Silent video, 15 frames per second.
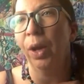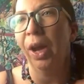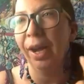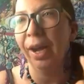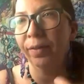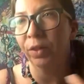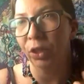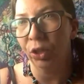
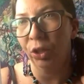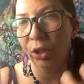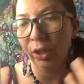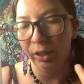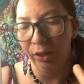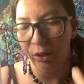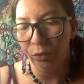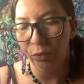have a
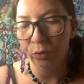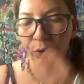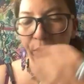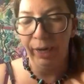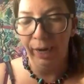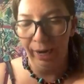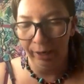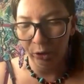certain
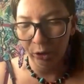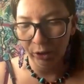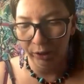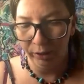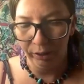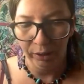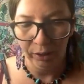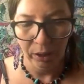
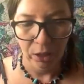reaction.